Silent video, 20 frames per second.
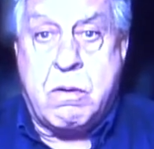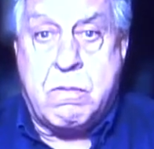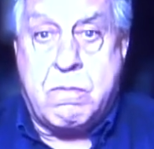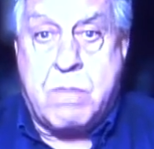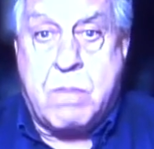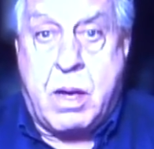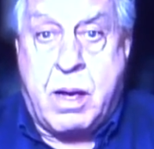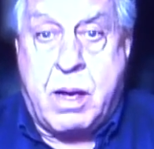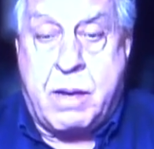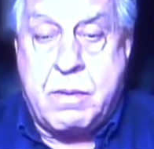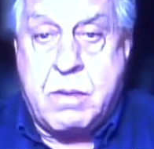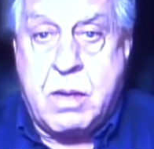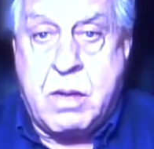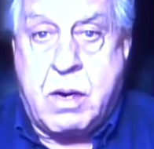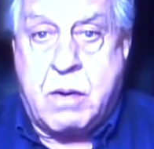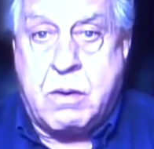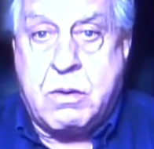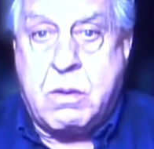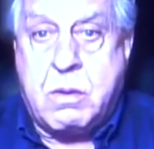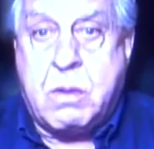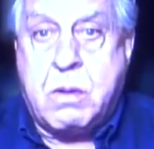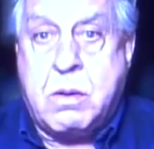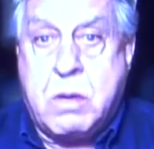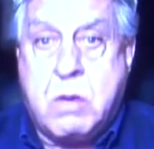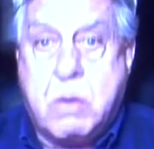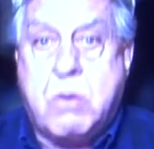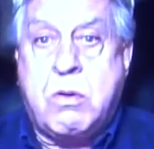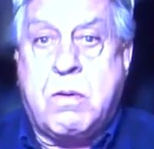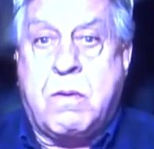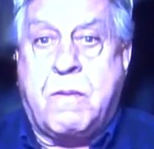the
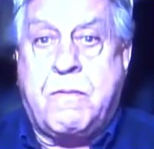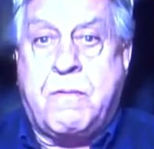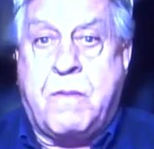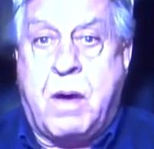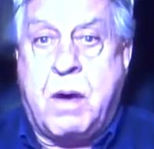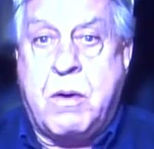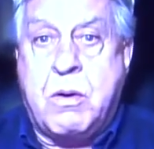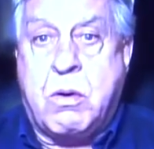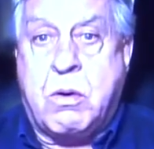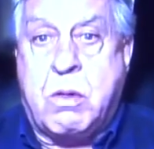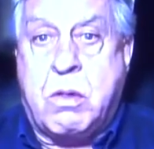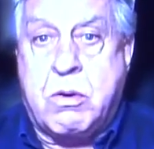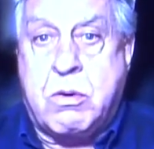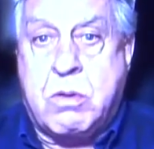use of nuclear